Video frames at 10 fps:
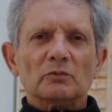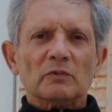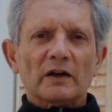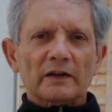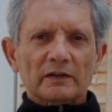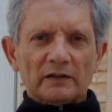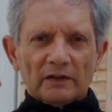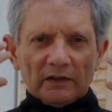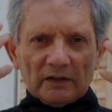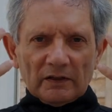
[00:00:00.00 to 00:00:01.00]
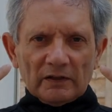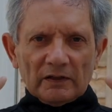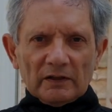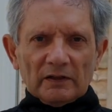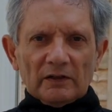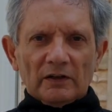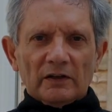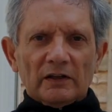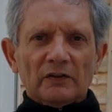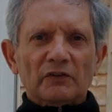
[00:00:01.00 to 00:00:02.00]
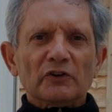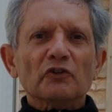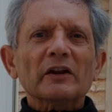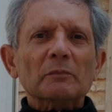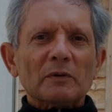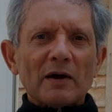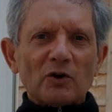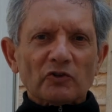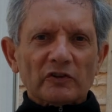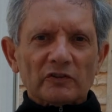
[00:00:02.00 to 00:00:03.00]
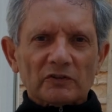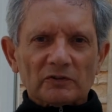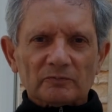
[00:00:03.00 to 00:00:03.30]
mind. Even dream about it.